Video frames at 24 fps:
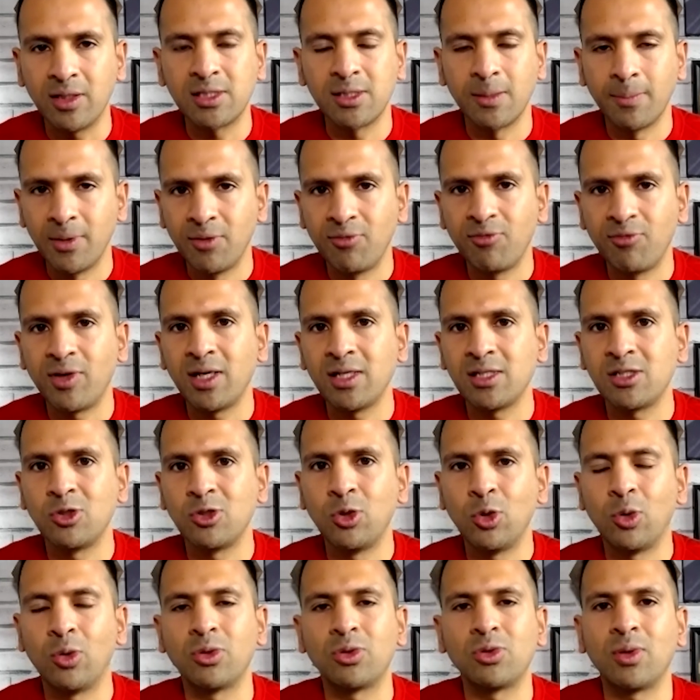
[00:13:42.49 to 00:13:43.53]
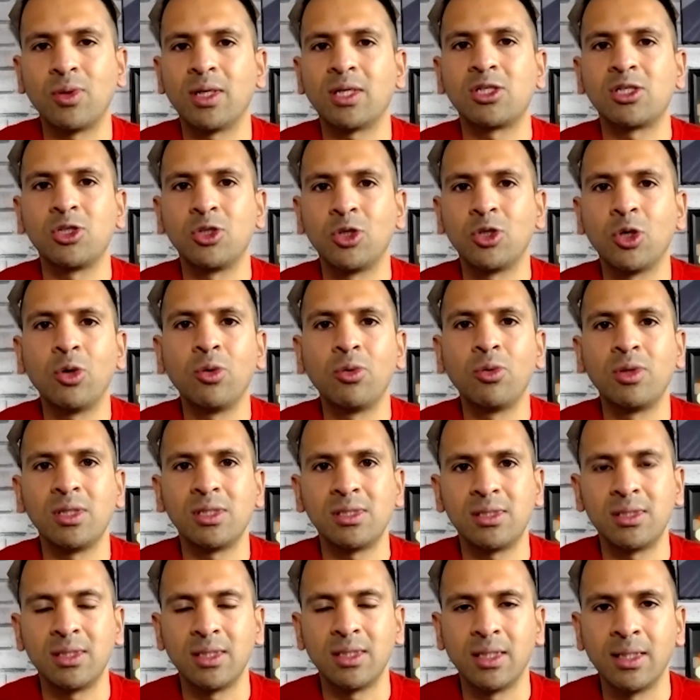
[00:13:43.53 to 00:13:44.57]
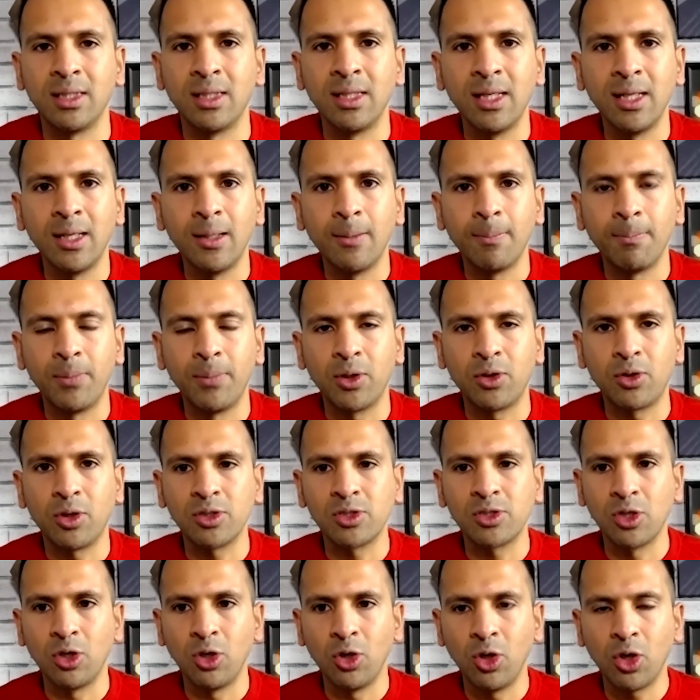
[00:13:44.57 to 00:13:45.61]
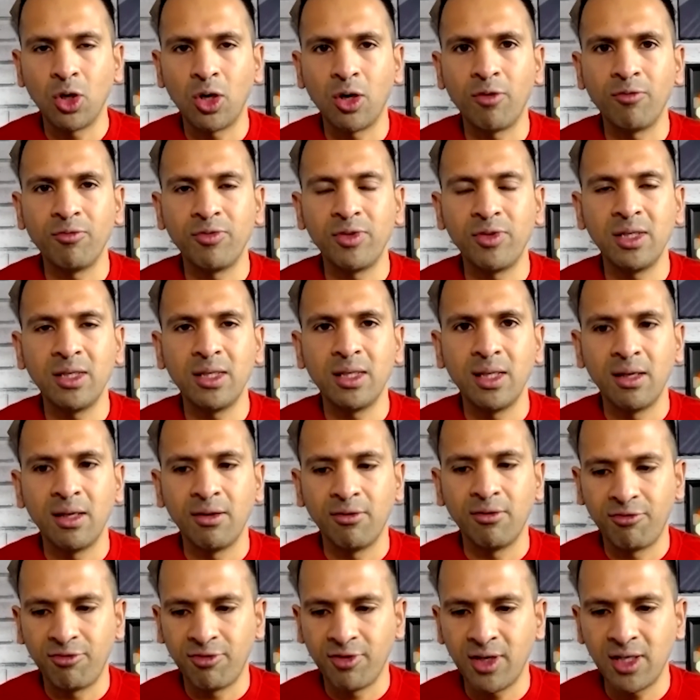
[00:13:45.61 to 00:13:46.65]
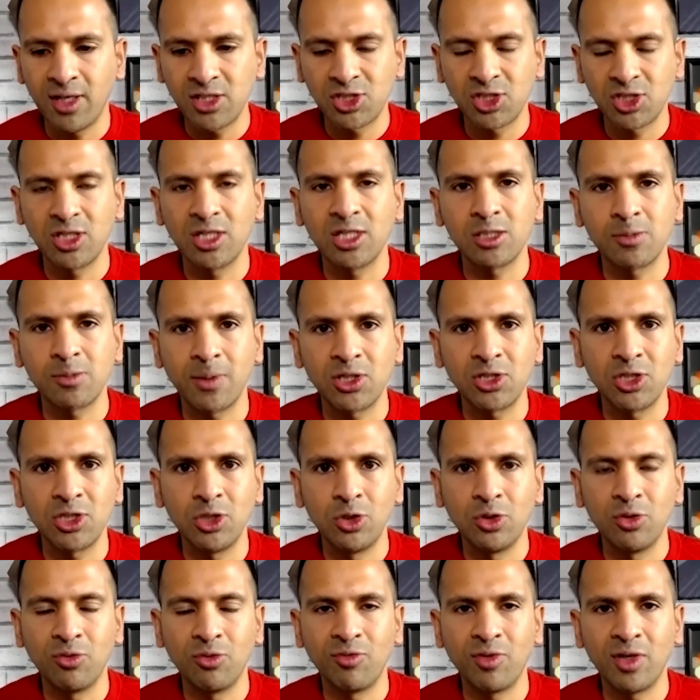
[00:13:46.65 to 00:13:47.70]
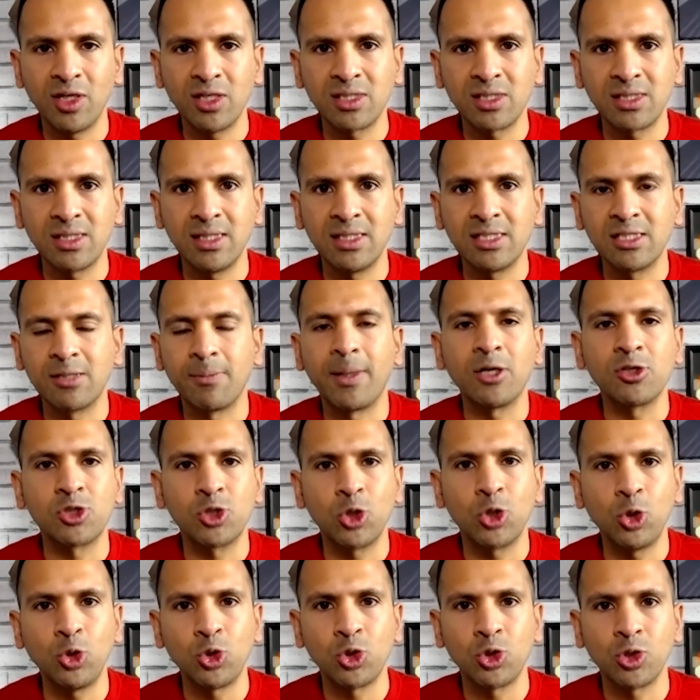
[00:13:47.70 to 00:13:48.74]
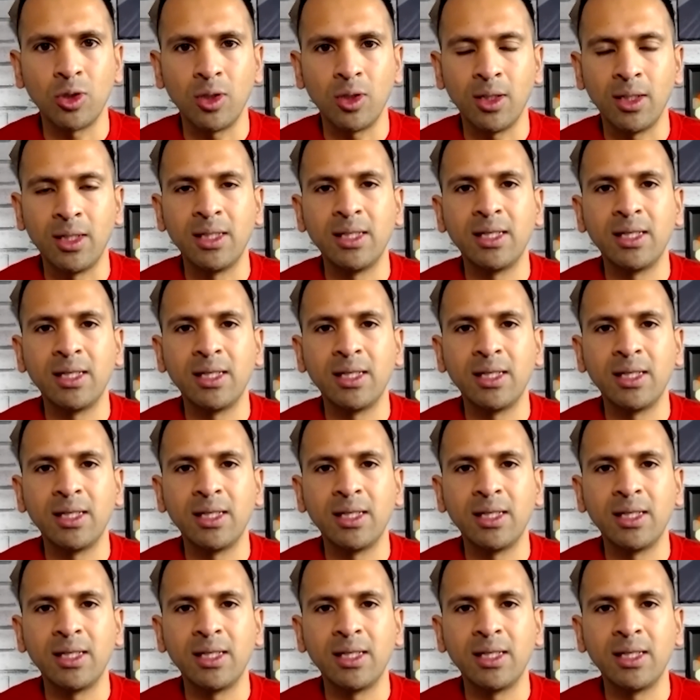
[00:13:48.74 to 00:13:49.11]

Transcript: some advice not to actually go this year, because a lot of the first year, especially in university, is about social.